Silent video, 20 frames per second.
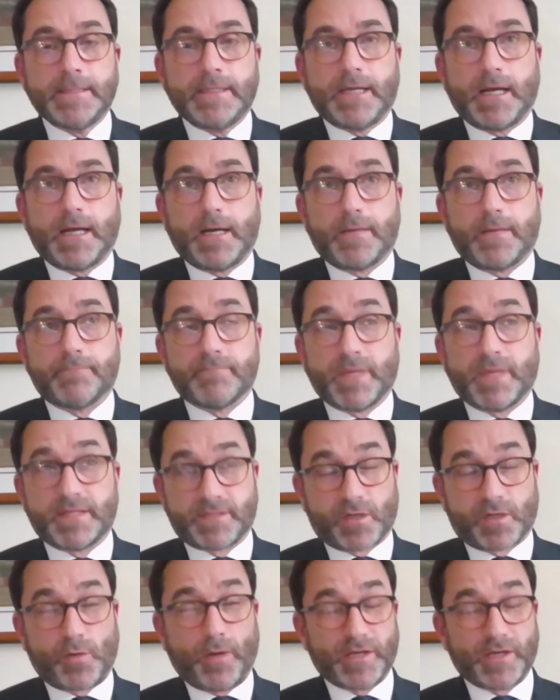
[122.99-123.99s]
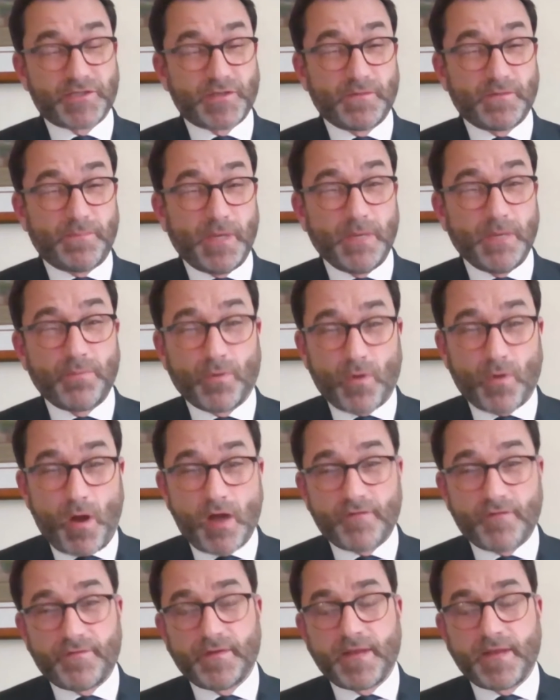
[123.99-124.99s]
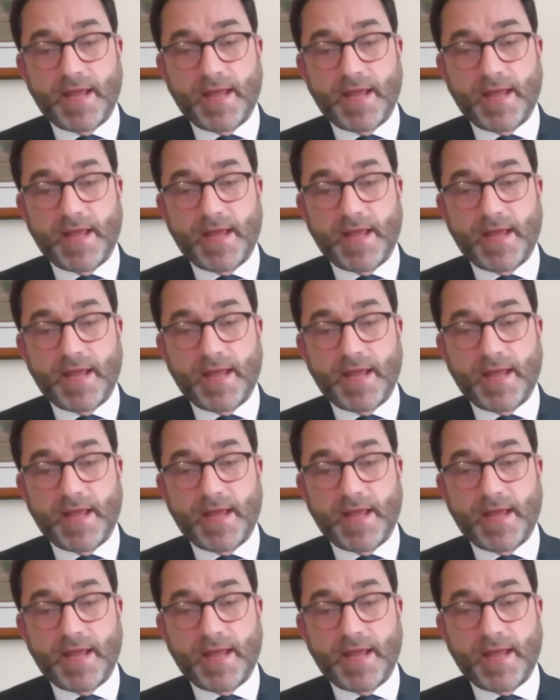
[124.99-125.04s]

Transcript: Um, it's a question people often